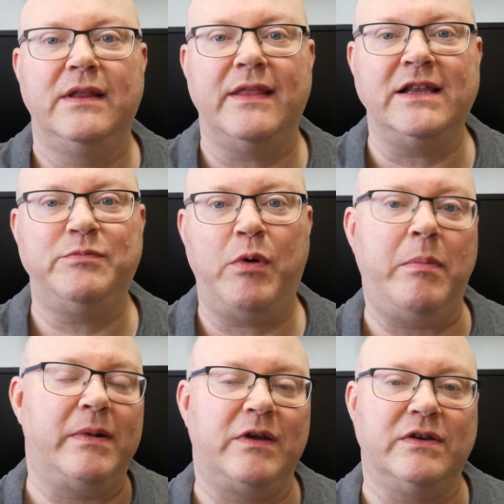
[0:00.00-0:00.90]
that's
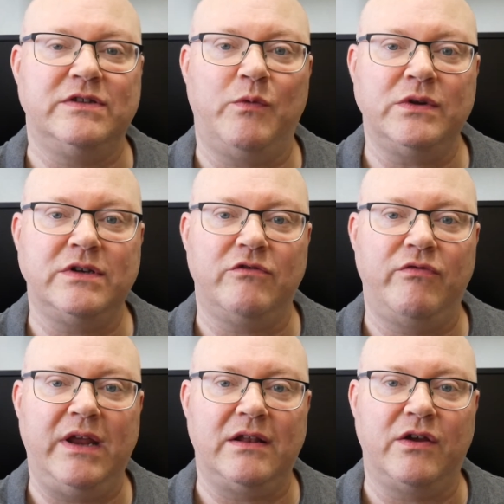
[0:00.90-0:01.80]
probably because there wasn't a
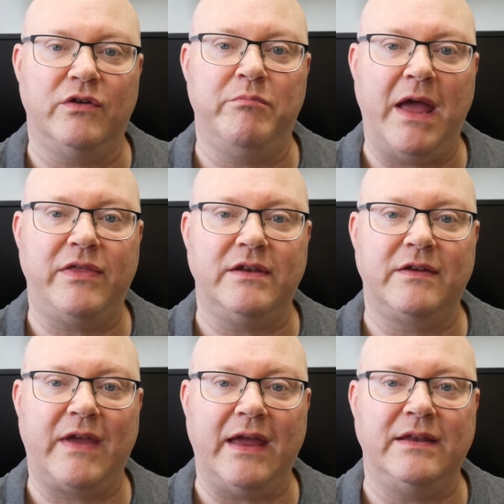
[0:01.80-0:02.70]
real good method
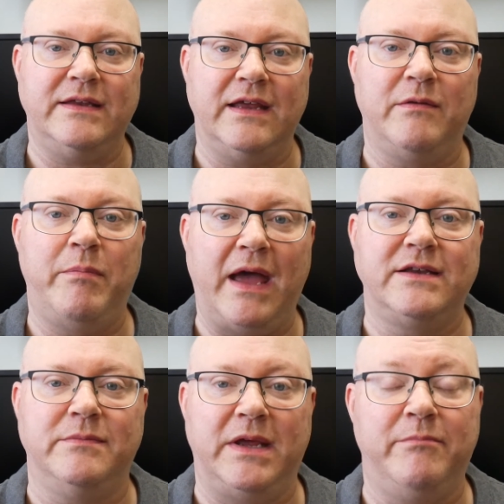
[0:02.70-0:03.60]
of getting data back
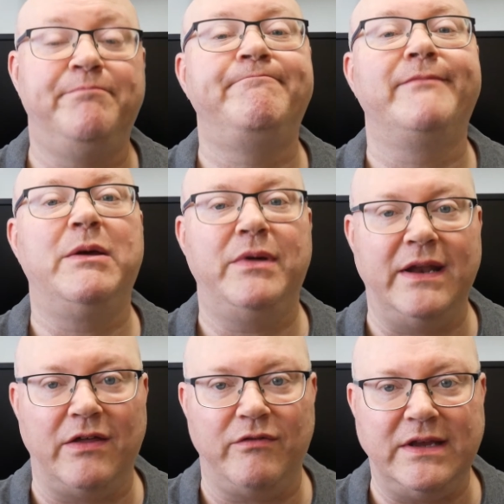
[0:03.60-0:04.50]
to me. But
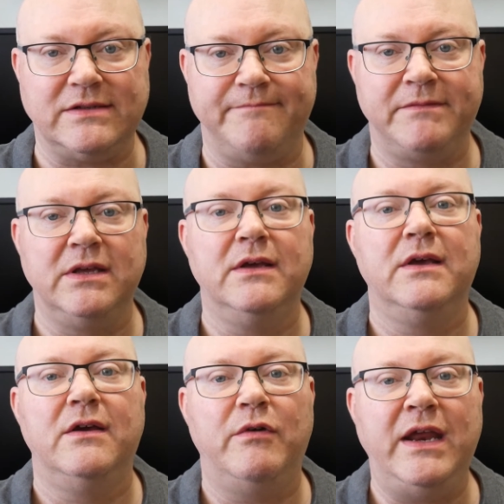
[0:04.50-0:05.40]
now there is.
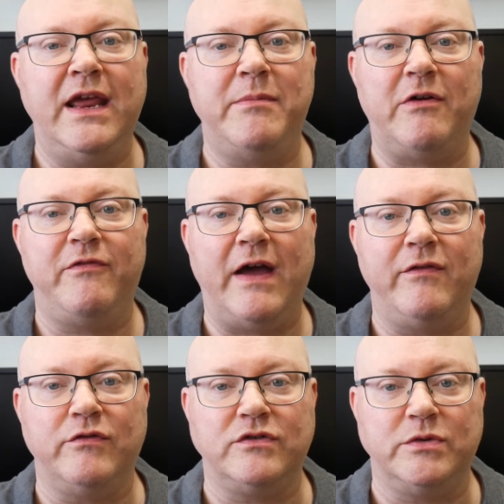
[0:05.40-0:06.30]
When you hit about
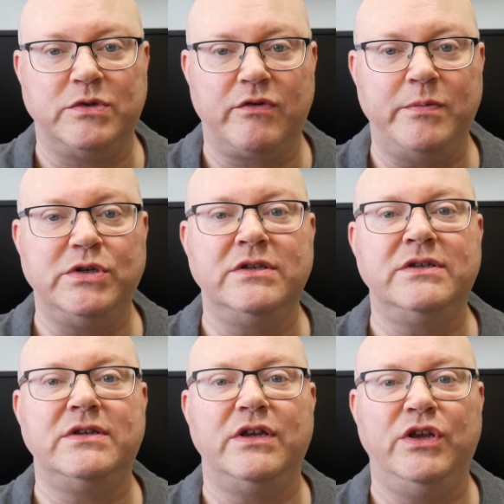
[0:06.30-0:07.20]
500
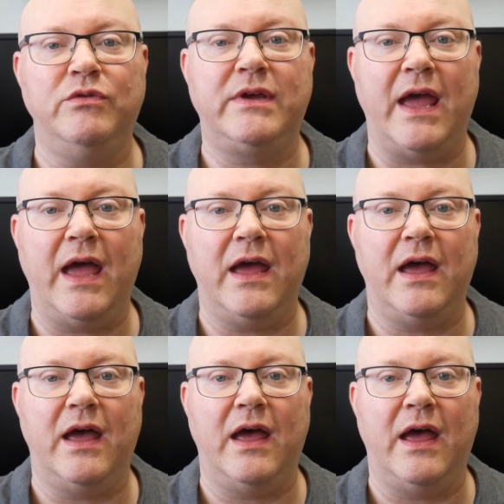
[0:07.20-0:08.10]
subscriptions, you get
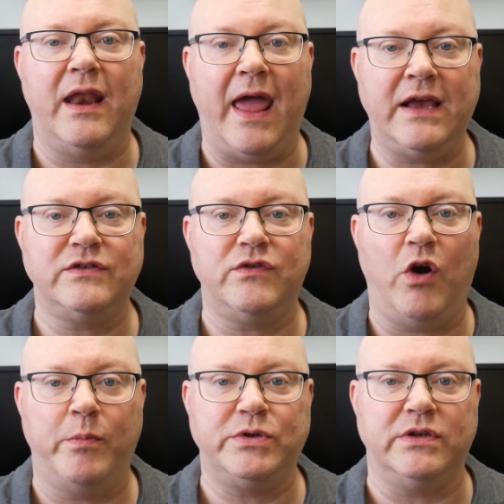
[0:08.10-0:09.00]
an extra
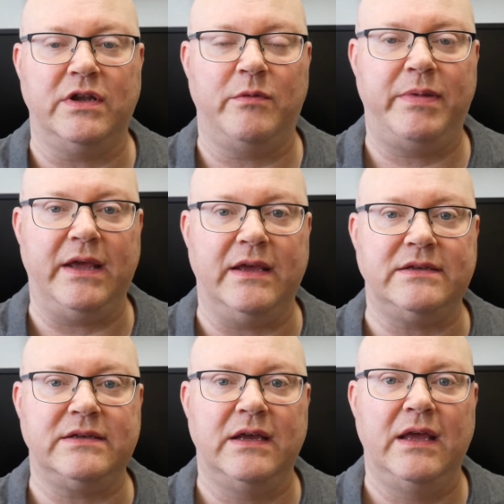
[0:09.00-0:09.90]
option that
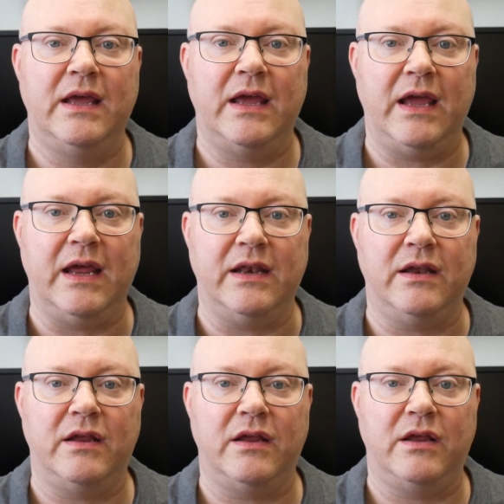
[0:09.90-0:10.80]
appears in
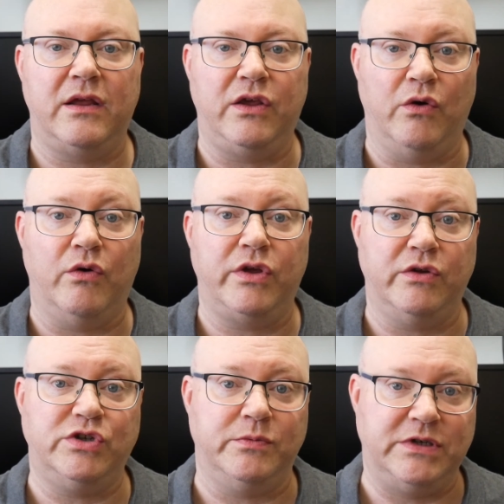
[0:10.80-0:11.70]
your
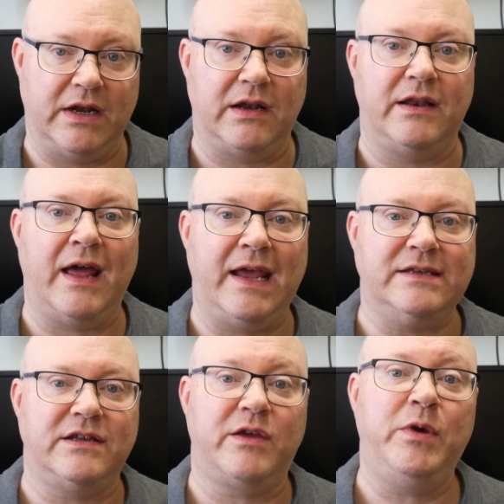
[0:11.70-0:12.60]
YouTube channel, and that
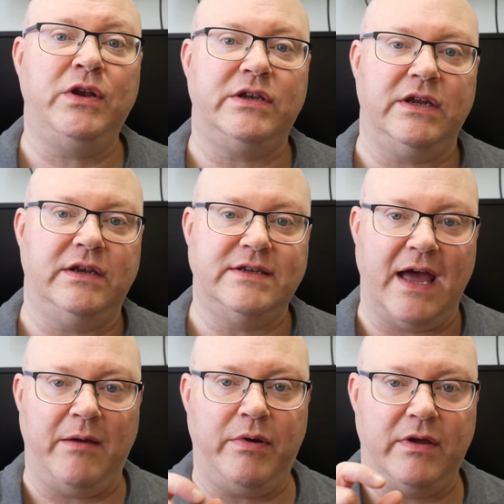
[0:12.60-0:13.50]
is the community
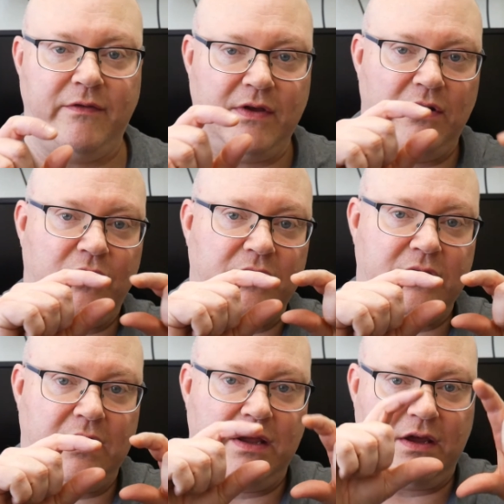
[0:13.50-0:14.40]
tab. If you look at
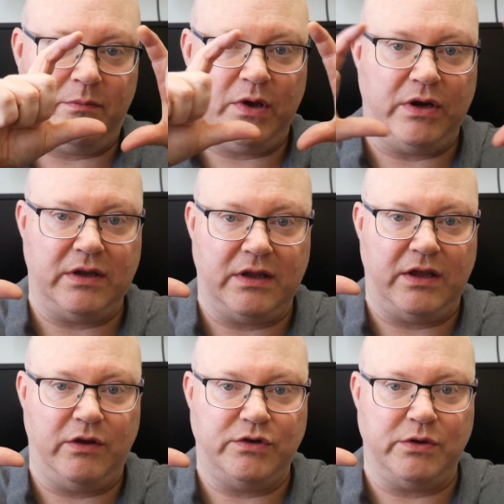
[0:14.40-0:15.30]
the
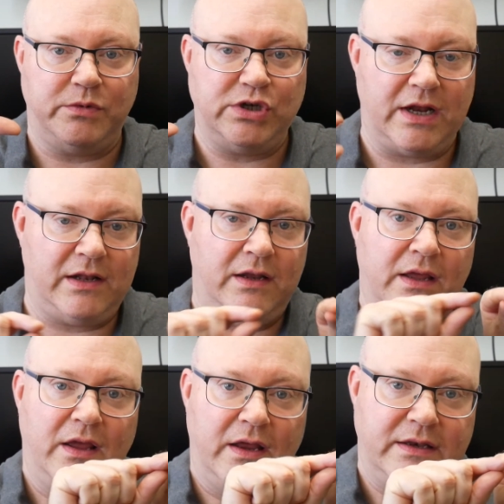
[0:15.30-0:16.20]
YouTube channel,
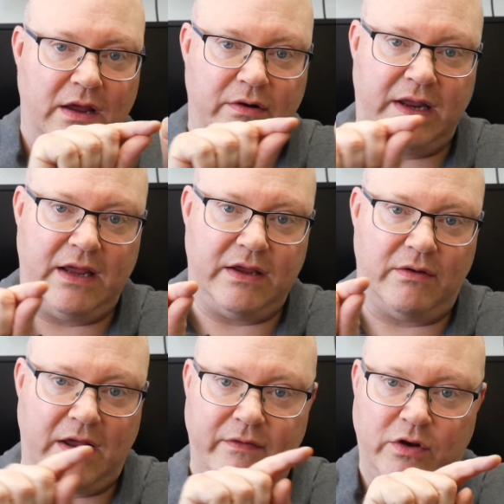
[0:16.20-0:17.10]
down here
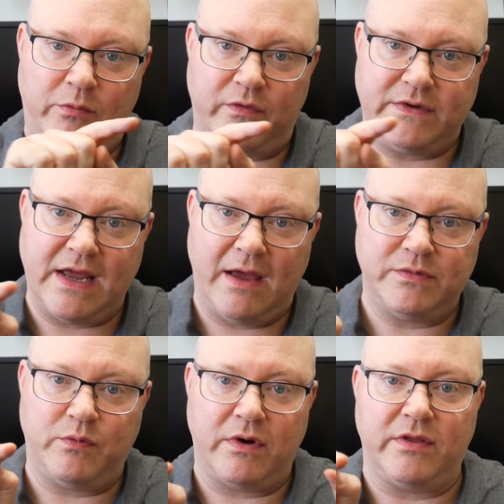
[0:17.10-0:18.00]
you'll have a number of
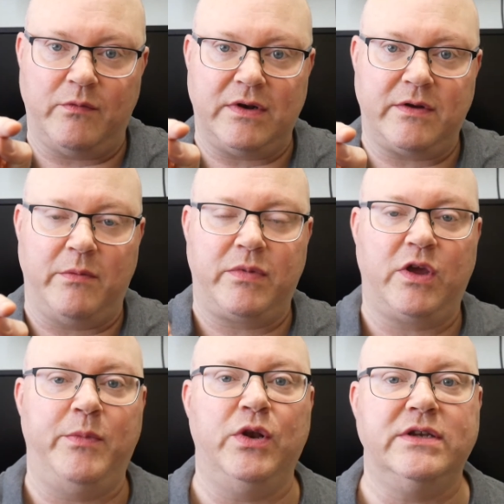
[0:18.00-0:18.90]
tabs. One of them will
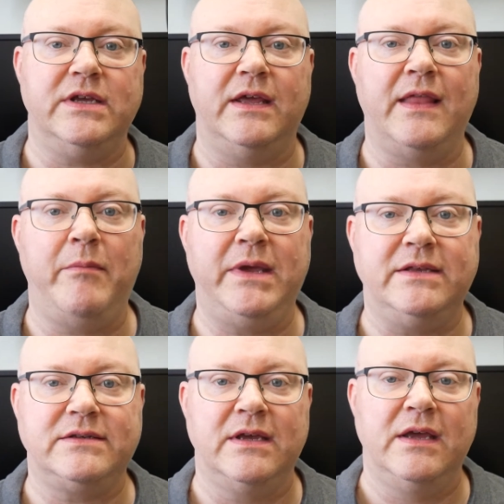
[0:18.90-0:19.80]
community, and that
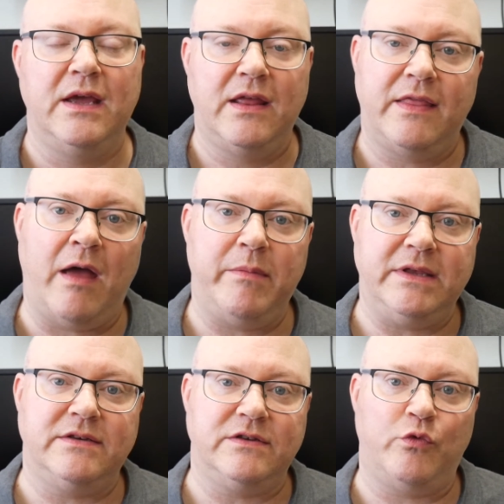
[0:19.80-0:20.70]
means
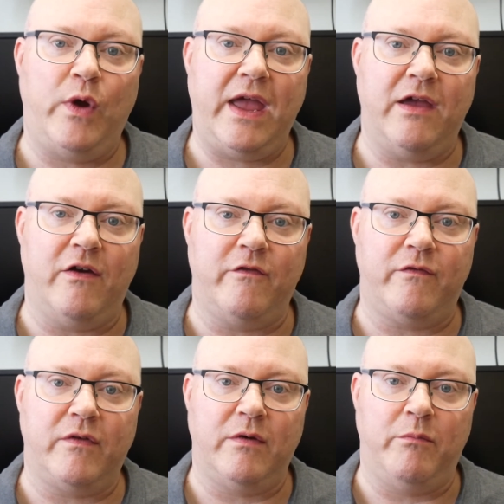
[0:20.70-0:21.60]
there's a way
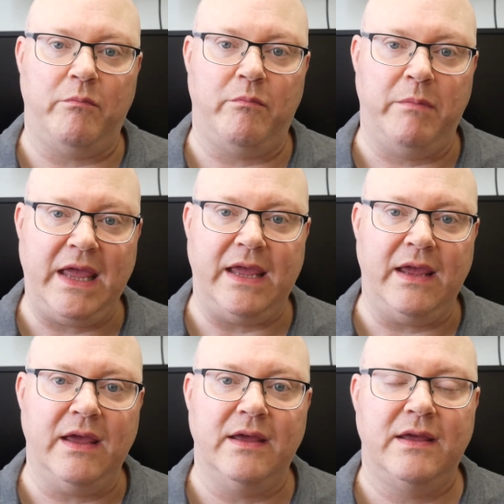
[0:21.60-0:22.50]
of
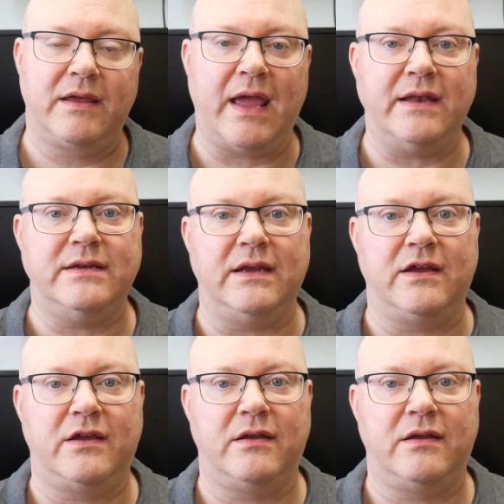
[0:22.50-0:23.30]
me getting